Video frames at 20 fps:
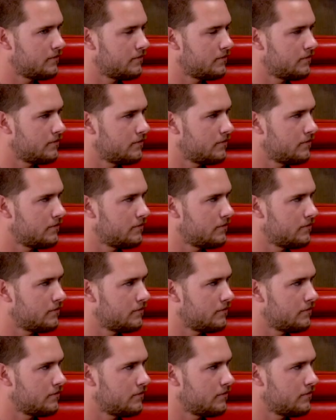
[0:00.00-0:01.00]

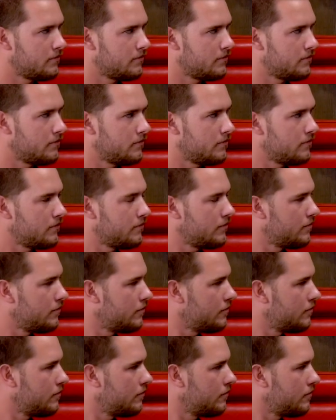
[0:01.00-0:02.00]

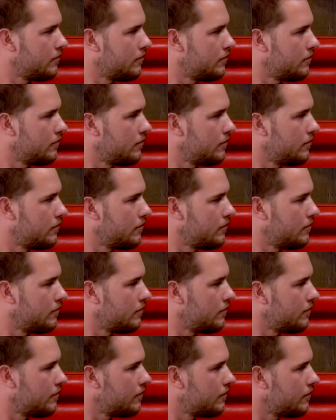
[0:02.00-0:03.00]

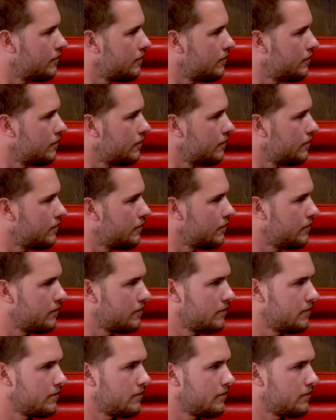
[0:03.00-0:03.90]
The person shown says nothing.